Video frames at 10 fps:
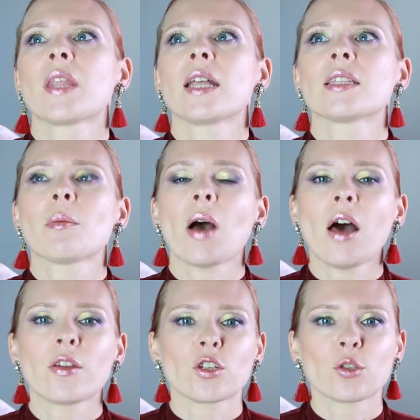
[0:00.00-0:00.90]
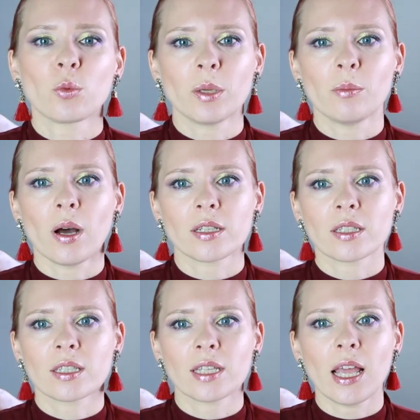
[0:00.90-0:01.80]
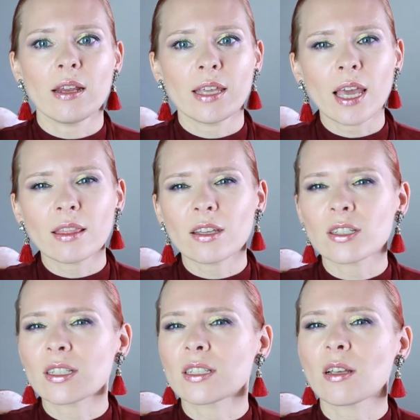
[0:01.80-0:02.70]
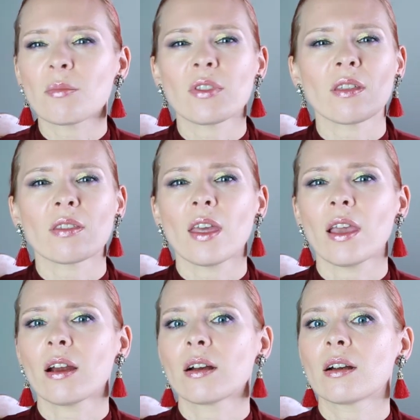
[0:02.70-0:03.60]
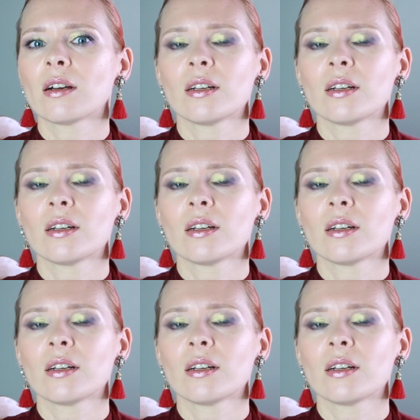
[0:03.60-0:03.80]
and some other sweet musks, and yet there's something there.